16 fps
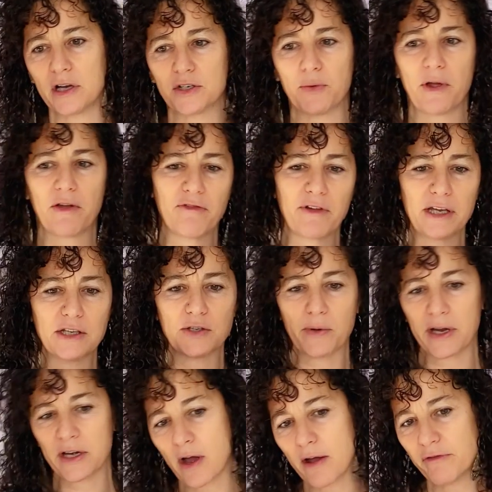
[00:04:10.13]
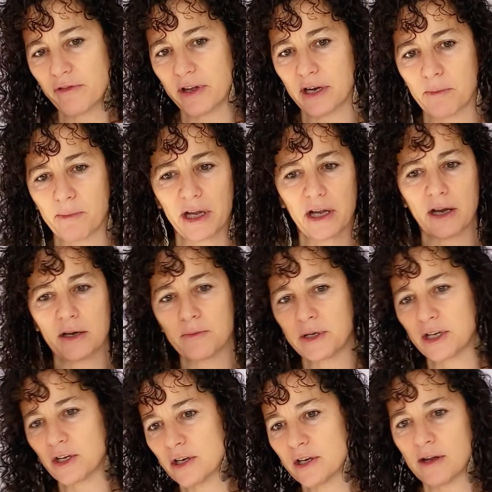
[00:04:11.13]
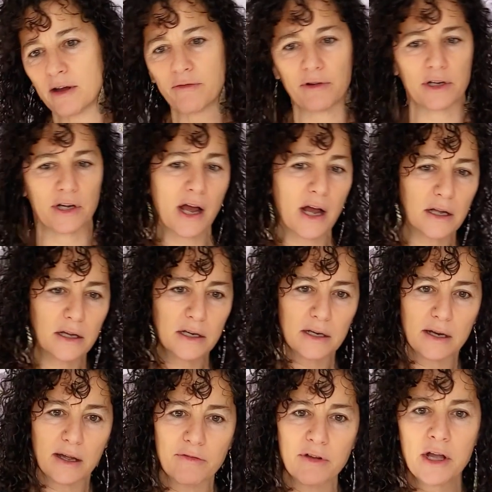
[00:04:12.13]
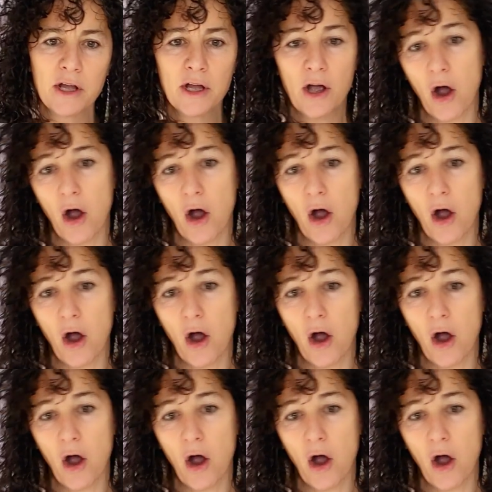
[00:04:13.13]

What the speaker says: Do I fit? Do I not fit? Am I going to be good enough or not good enough?